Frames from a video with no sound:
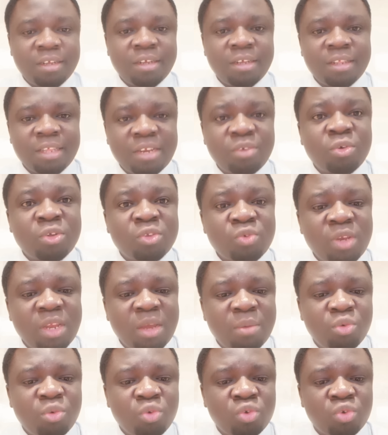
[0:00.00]
That was
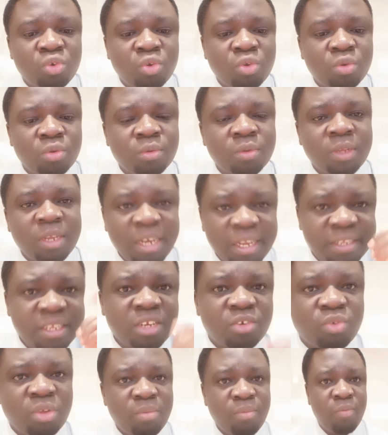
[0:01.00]
William Ruto. Listen to him